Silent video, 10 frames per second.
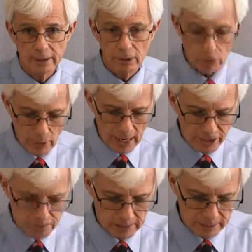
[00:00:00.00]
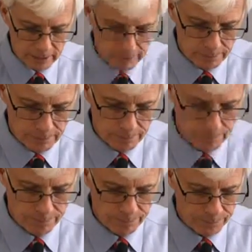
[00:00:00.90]
harassment.
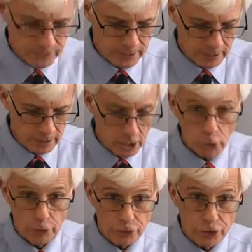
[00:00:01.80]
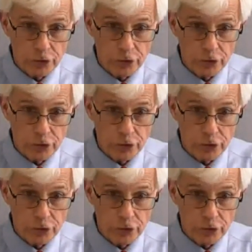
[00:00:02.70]
Christians